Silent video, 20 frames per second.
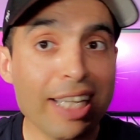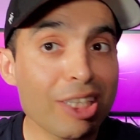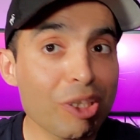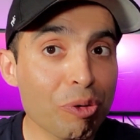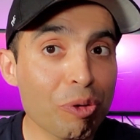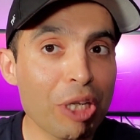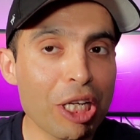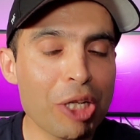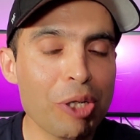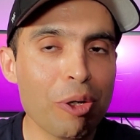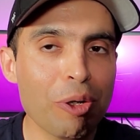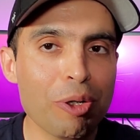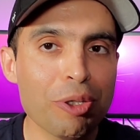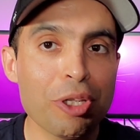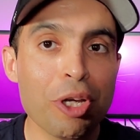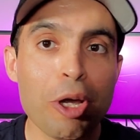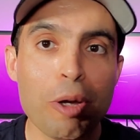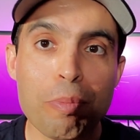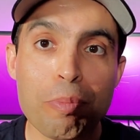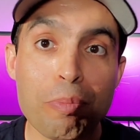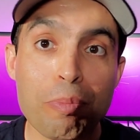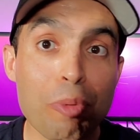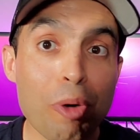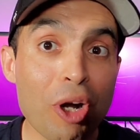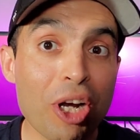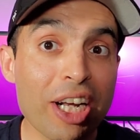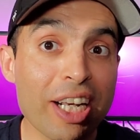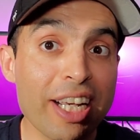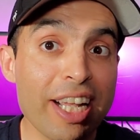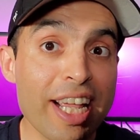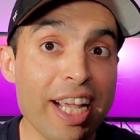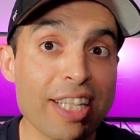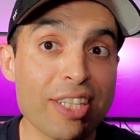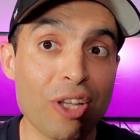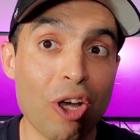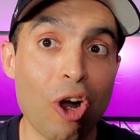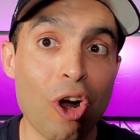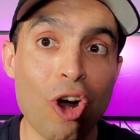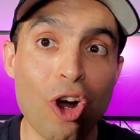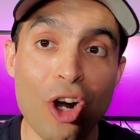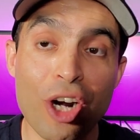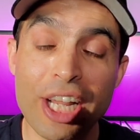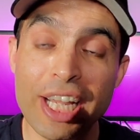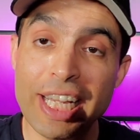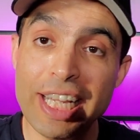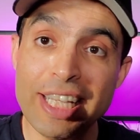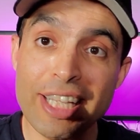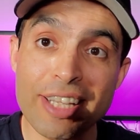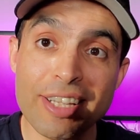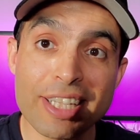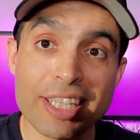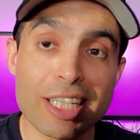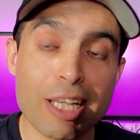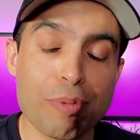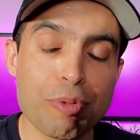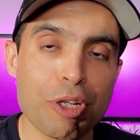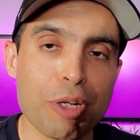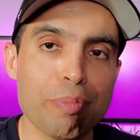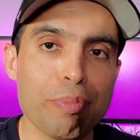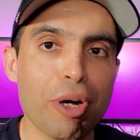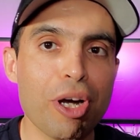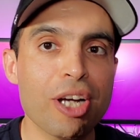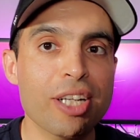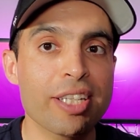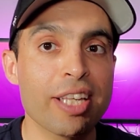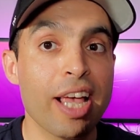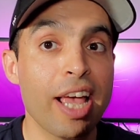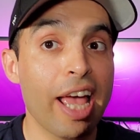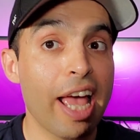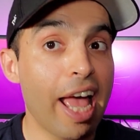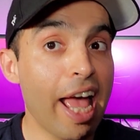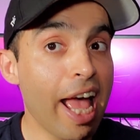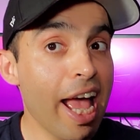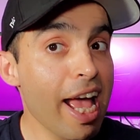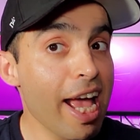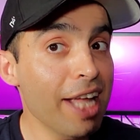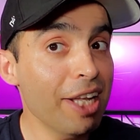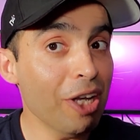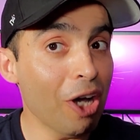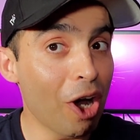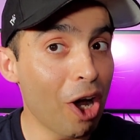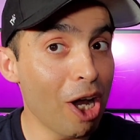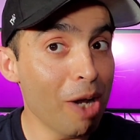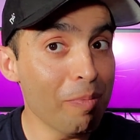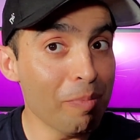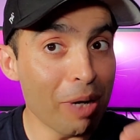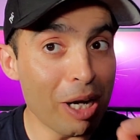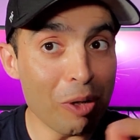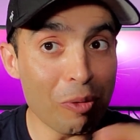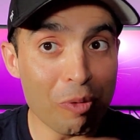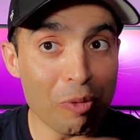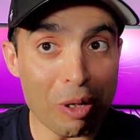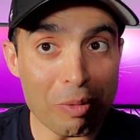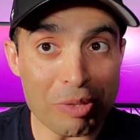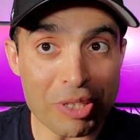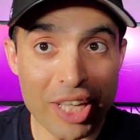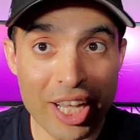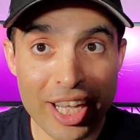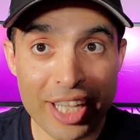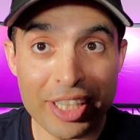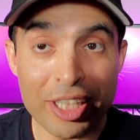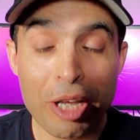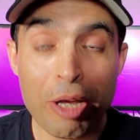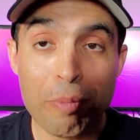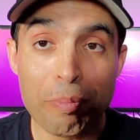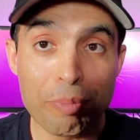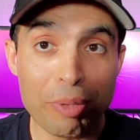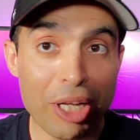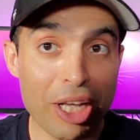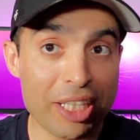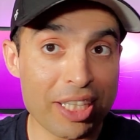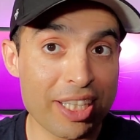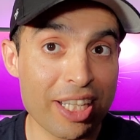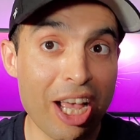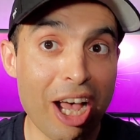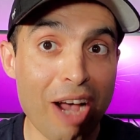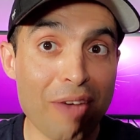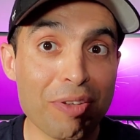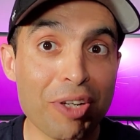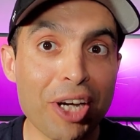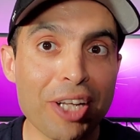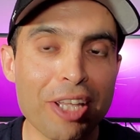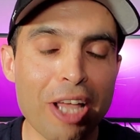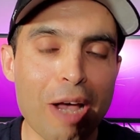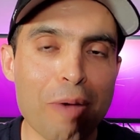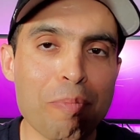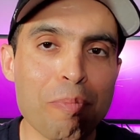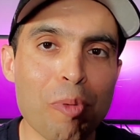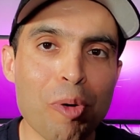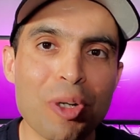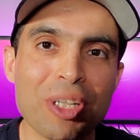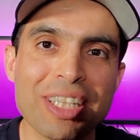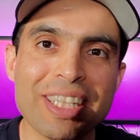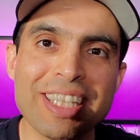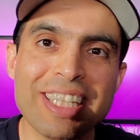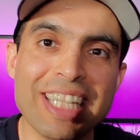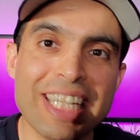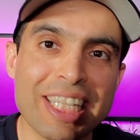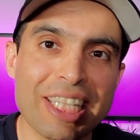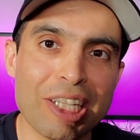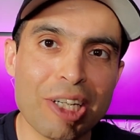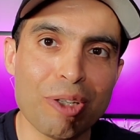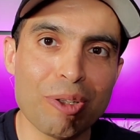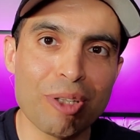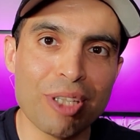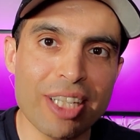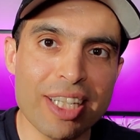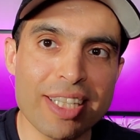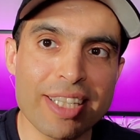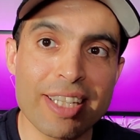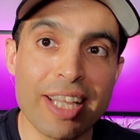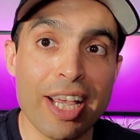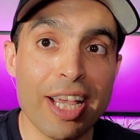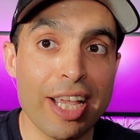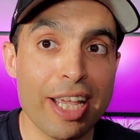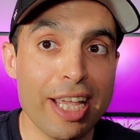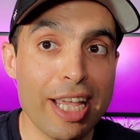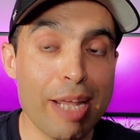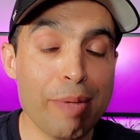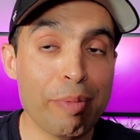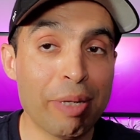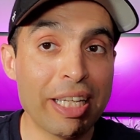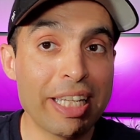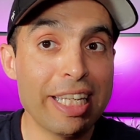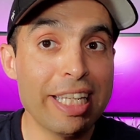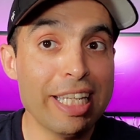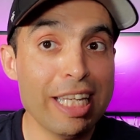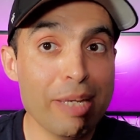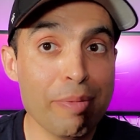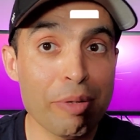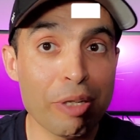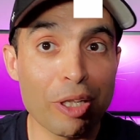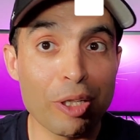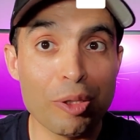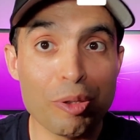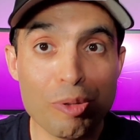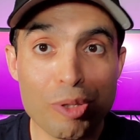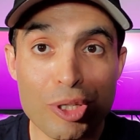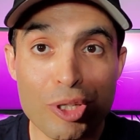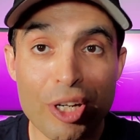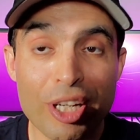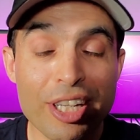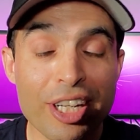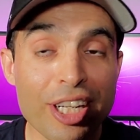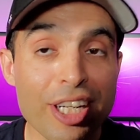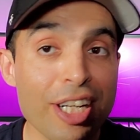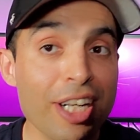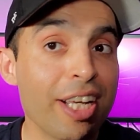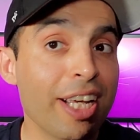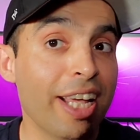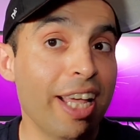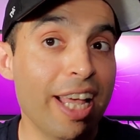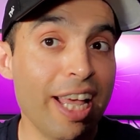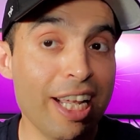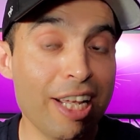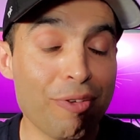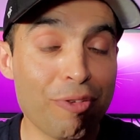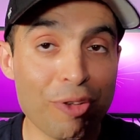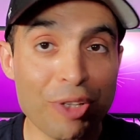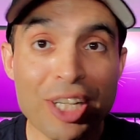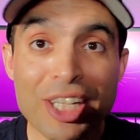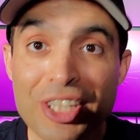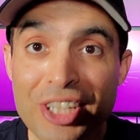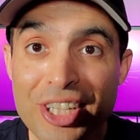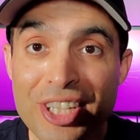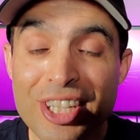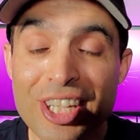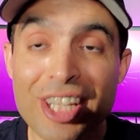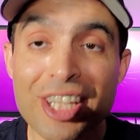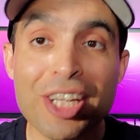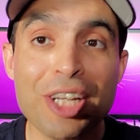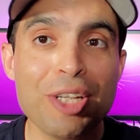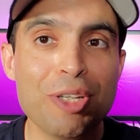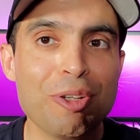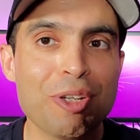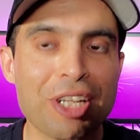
As a quick note, book links are in the description box and on my website. Plus, I've got a more detailed list in my email newsletter and if you're interested, you